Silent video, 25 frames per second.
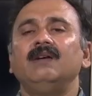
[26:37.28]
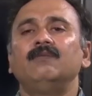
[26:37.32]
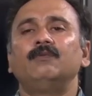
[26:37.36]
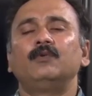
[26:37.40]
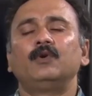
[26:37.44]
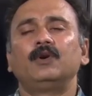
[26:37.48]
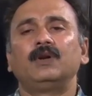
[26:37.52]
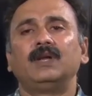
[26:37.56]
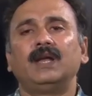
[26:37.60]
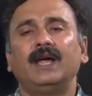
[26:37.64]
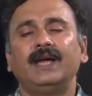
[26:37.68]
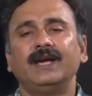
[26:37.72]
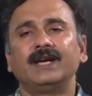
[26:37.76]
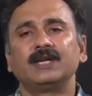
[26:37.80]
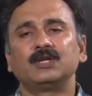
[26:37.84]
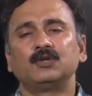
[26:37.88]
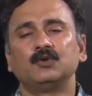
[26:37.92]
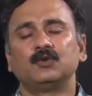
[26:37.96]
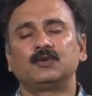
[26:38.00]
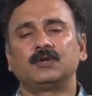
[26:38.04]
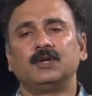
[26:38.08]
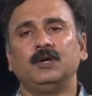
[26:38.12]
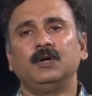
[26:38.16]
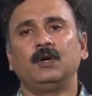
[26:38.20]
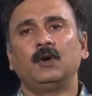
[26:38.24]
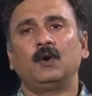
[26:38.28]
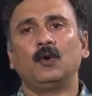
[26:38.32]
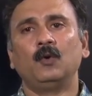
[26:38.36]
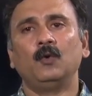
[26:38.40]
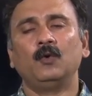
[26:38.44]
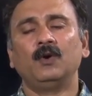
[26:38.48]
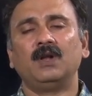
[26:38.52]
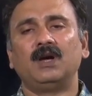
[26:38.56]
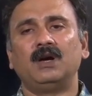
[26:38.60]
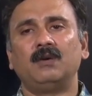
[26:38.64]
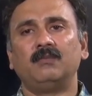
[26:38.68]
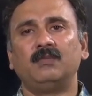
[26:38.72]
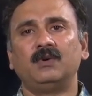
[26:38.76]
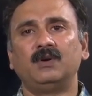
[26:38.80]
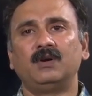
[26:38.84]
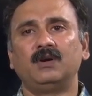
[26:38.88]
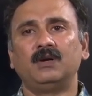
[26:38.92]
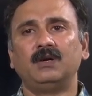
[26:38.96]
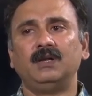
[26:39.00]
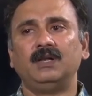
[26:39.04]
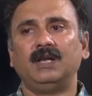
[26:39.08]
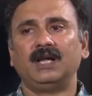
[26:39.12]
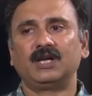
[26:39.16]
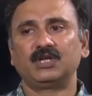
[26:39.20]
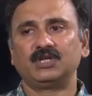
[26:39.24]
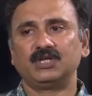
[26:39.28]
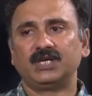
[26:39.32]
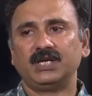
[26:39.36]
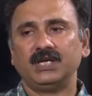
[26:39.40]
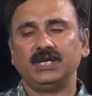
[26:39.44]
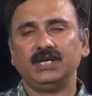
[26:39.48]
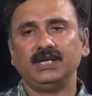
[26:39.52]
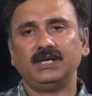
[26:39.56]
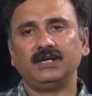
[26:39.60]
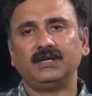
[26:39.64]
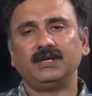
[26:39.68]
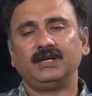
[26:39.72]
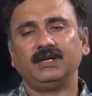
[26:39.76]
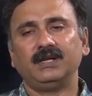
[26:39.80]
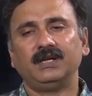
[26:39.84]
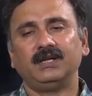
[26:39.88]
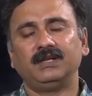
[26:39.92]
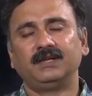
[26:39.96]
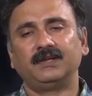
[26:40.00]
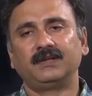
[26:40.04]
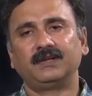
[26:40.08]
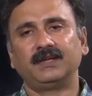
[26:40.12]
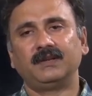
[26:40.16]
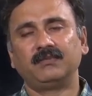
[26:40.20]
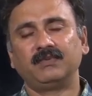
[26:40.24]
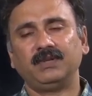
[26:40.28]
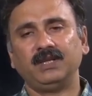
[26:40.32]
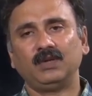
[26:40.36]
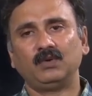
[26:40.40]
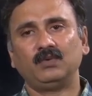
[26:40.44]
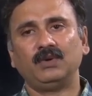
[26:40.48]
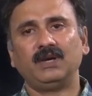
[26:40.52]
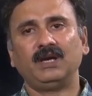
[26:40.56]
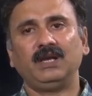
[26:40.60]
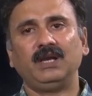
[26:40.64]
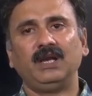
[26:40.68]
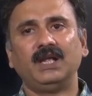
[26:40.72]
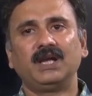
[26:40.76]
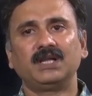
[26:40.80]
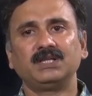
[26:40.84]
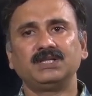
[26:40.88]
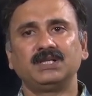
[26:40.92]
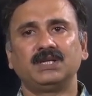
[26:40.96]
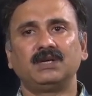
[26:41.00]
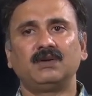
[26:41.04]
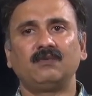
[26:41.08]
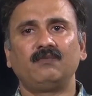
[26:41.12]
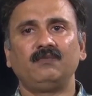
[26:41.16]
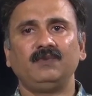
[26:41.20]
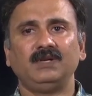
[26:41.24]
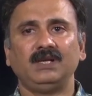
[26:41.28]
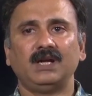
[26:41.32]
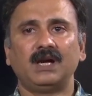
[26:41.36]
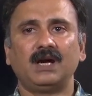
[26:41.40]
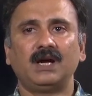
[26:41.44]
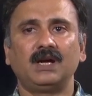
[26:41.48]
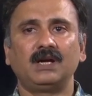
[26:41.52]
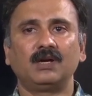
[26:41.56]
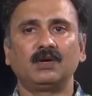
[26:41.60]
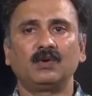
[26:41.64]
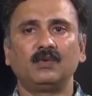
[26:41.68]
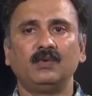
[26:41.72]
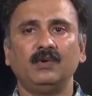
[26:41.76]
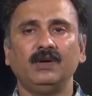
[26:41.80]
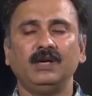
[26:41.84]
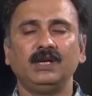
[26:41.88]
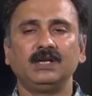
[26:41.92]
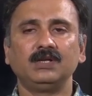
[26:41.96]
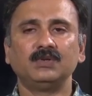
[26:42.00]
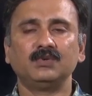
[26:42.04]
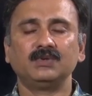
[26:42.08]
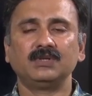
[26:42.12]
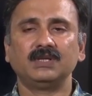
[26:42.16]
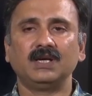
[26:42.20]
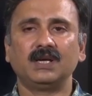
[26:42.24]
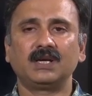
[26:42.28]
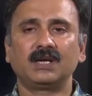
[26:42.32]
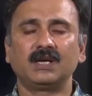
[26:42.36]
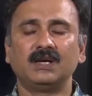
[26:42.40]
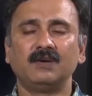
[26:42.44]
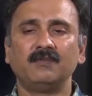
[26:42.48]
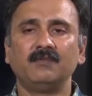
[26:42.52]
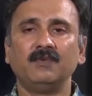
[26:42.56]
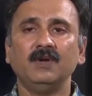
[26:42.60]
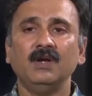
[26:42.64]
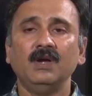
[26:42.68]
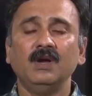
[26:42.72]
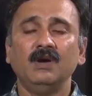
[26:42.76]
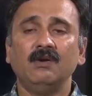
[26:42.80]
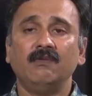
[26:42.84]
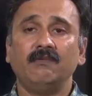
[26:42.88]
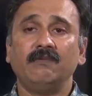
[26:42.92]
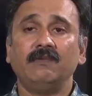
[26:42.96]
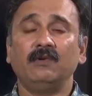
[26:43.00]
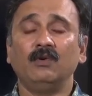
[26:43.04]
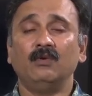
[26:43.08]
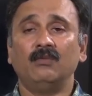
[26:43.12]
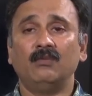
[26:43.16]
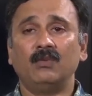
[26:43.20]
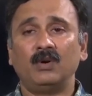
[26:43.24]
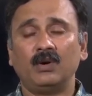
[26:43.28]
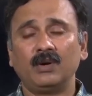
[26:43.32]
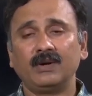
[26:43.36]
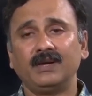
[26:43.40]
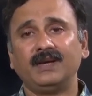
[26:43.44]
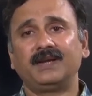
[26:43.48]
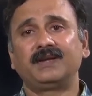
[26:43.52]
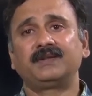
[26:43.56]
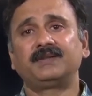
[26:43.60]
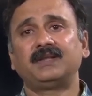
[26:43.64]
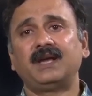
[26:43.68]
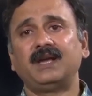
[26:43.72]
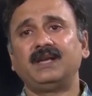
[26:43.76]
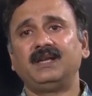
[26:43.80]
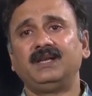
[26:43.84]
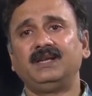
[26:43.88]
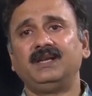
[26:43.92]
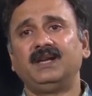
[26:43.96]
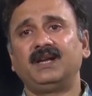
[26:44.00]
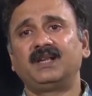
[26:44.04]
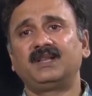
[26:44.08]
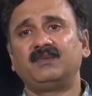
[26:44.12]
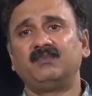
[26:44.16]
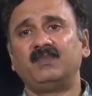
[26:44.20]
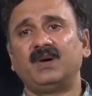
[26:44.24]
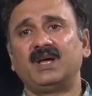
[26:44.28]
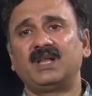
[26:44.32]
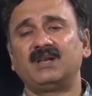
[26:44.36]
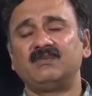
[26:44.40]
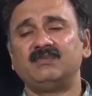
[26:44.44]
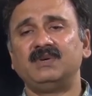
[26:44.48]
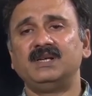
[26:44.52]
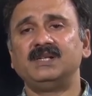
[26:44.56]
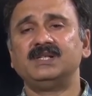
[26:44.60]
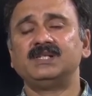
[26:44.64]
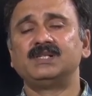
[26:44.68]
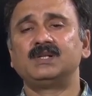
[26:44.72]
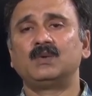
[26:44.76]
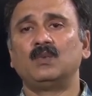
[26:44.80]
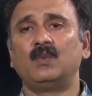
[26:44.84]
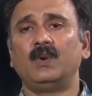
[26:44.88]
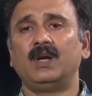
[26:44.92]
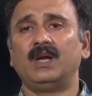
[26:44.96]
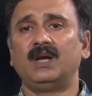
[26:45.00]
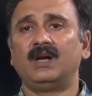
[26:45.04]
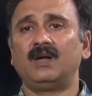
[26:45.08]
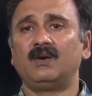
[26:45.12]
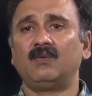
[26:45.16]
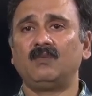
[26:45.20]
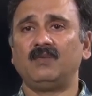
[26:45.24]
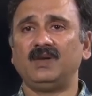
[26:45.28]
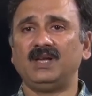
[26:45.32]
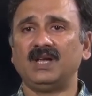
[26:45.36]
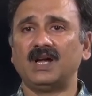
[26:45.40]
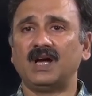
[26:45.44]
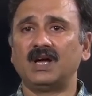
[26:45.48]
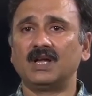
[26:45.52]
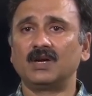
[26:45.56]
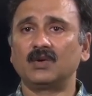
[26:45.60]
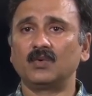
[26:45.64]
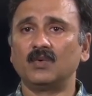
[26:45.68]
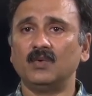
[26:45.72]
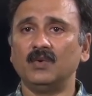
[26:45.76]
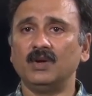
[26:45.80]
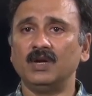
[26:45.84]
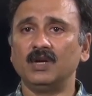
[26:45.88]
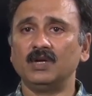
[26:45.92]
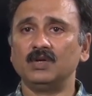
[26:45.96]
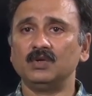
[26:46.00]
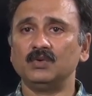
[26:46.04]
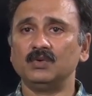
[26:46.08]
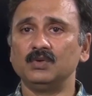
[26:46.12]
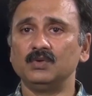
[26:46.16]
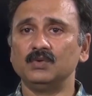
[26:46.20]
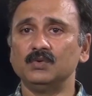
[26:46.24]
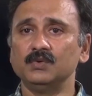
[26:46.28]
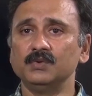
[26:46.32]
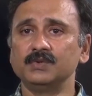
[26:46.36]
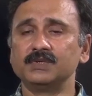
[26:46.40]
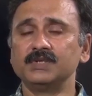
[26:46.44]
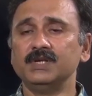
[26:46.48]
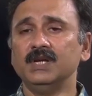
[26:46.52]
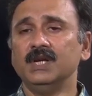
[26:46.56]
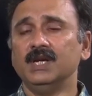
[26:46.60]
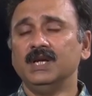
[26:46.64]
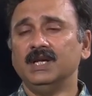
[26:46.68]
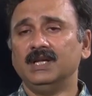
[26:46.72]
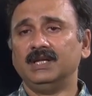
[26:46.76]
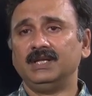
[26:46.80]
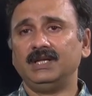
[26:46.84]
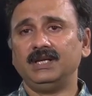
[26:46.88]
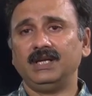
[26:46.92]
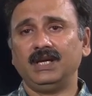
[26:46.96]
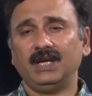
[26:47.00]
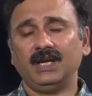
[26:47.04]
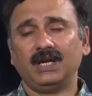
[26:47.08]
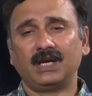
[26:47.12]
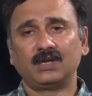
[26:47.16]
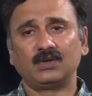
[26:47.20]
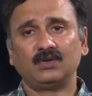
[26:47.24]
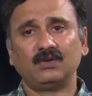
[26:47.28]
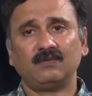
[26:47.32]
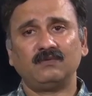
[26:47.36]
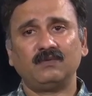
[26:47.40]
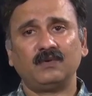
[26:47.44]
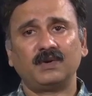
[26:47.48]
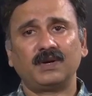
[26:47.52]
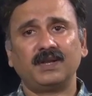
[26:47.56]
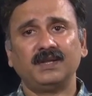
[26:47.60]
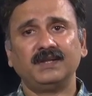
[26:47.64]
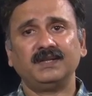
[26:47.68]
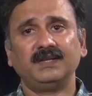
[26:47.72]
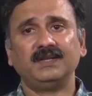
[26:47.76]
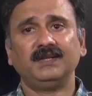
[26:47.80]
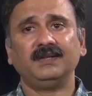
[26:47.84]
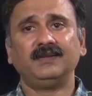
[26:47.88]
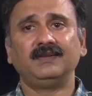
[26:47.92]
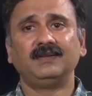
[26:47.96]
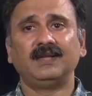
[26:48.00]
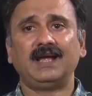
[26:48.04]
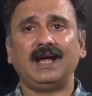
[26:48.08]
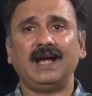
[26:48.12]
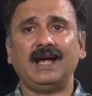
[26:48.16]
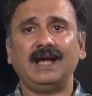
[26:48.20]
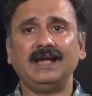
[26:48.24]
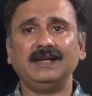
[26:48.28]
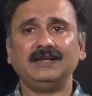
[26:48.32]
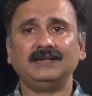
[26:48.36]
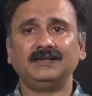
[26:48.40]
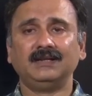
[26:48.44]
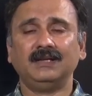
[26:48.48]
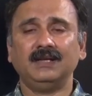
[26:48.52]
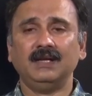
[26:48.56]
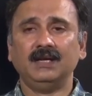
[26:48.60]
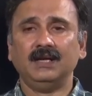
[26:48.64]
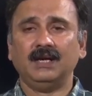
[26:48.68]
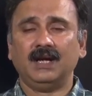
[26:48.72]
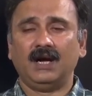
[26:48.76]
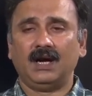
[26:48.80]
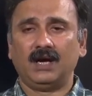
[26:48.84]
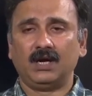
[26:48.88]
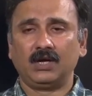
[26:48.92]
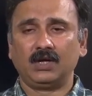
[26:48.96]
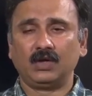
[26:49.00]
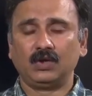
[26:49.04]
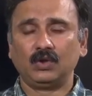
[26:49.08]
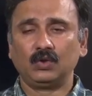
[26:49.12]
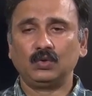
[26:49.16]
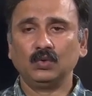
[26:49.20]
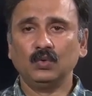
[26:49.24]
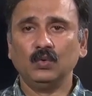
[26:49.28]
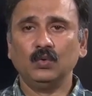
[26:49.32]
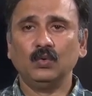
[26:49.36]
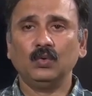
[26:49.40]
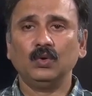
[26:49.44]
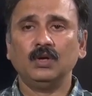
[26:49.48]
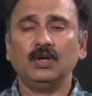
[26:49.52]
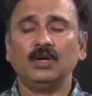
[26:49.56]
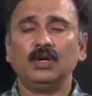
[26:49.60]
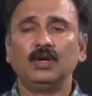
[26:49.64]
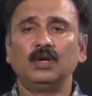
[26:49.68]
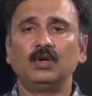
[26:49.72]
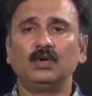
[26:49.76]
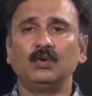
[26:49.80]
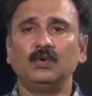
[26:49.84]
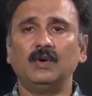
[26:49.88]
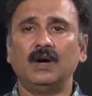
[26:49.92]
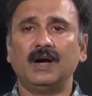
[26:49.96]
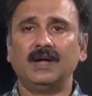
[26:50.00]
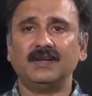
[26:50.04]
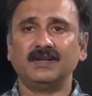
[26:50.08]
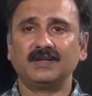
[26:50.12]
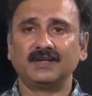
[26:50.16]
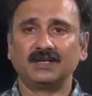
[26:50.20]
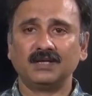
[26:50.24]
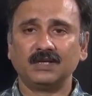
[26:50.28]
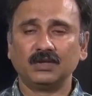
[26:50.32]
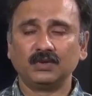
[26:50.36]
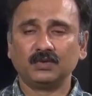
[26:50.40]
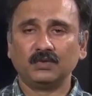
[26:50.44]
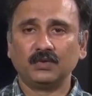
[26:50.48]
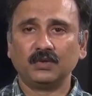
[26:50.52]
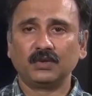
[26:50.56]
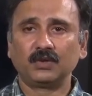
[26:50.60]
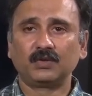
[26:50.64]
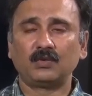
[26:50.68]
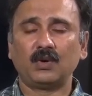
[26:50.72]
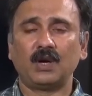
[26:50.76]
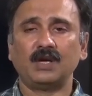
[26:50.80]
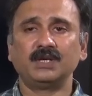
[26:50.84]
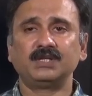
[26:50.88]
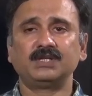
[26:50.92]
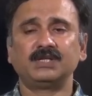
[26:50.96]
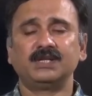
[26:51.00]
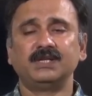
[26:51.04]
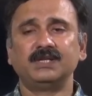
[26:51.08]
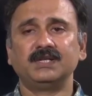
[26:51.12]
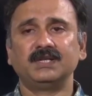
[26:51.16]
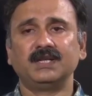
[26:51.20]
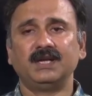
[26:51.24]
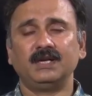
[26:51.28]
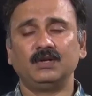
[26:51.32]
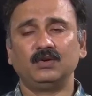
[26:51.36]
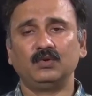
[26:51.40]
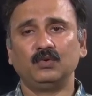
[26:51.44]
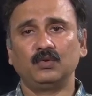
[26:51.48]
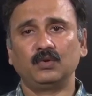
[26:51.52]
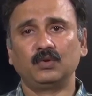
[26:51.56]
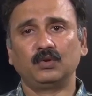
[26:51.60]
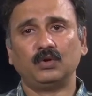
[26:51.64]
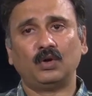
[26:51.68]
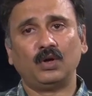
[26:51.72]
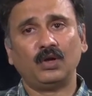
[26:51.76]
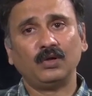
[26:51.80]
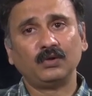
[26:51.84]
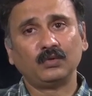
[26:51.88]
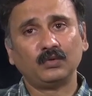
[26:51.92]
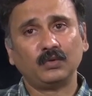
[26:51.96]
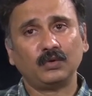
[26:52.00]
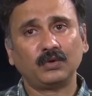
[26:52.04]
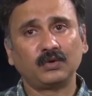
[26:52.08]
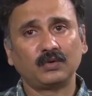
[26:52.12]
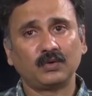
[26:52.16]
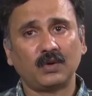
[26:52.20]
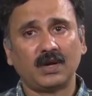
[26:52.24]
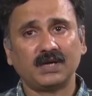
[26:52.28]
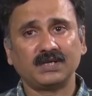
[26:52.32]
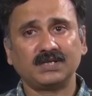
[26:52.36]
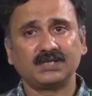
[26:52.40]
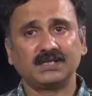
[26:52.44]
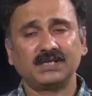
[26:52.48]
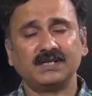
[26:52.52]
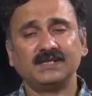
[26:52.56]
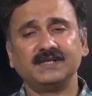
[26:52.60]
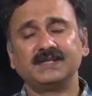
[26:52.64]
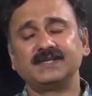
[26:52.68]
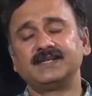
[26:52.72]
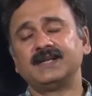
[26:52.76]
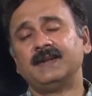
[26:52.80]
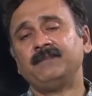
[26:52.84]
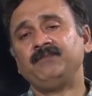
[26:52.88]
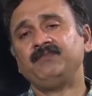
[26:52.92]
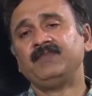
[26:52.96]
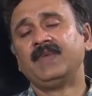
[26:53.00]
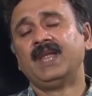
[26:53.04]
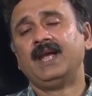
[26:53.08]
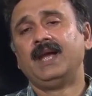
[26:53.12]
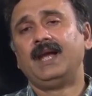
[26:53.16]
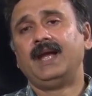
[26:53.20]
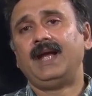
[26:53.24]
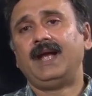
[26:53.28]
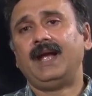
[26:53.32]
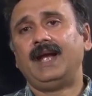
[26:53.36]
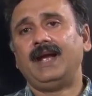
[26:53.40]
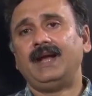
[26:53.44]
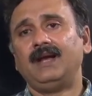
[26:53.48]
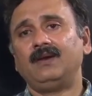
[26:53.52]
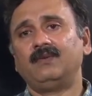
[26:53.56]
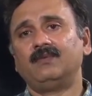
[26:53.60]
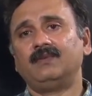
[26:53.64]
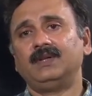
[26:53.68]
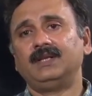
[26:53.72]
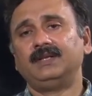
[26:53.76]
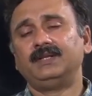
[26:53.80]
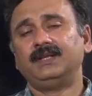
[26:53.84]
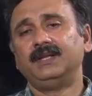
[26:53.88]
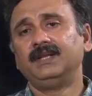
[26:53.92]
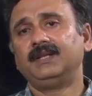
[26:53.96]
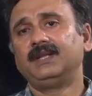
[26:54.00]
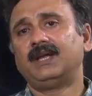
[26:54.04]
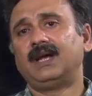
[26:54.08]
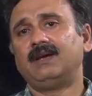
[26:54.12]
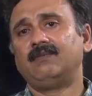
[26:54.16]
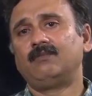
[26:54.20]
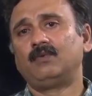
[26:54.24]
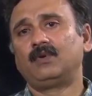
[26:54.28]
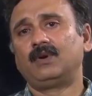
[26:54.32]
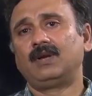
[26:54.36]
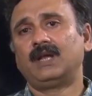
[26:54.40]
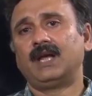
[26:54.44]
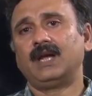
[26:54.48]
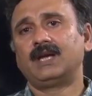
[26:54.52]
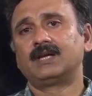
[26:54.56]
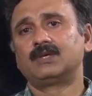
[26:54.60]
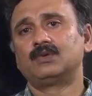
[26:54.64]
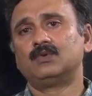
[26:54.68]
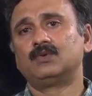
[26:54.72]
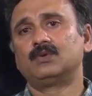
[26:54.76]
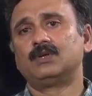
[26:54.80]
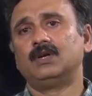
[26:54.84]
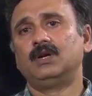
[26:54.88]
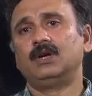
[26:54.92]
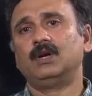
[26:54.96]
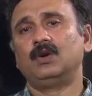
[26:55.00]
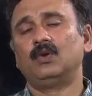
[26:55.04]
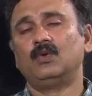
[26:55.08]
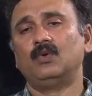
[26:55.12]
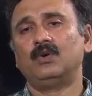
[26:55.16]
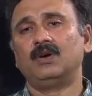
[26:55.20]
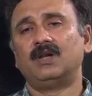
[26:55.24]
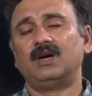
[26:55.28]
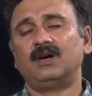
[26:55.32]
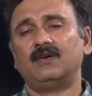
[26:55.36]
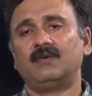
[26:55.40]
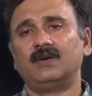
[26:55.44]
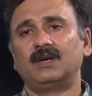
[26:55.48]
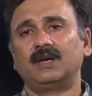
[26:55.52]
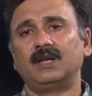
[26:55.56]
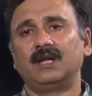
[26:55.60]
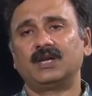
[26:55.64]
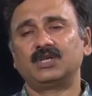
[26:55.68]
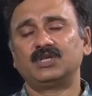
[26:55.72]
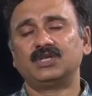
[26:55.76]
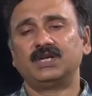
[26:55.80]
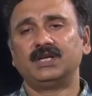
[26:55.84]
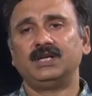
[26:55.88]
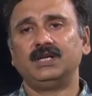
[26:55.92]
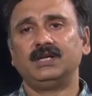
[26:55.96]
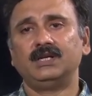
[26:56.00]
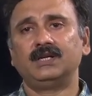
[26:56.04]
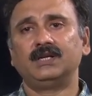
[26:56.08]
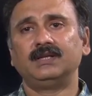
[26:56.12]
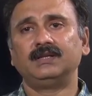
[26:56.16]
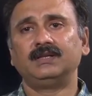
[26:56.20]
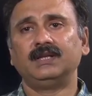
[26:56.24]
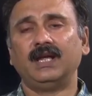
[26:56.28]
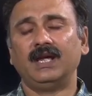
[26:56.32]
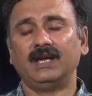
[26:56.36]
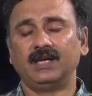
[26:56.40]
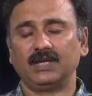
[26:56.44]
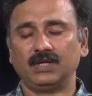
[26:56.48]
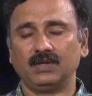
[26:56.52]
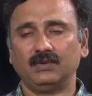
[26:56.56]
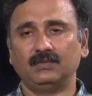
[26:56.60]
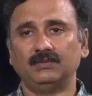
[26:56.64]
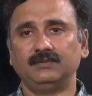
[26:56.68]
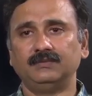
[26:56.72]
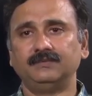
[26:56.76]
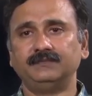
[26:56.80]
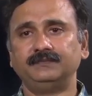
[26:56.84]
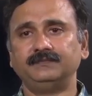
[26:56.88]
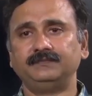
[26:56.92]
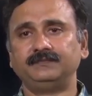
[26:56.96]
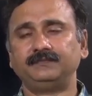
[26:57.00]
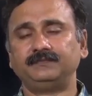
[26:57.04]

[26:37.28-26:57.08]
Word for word: I would like to conclude our lecture here. In the subsequent lecture, we are going to take up few more exciting experiments where we are going to use the electrophoresis as a tool to answer those questions and to solve those questions. And with this, I would like to conclude our lecture here. Thank you.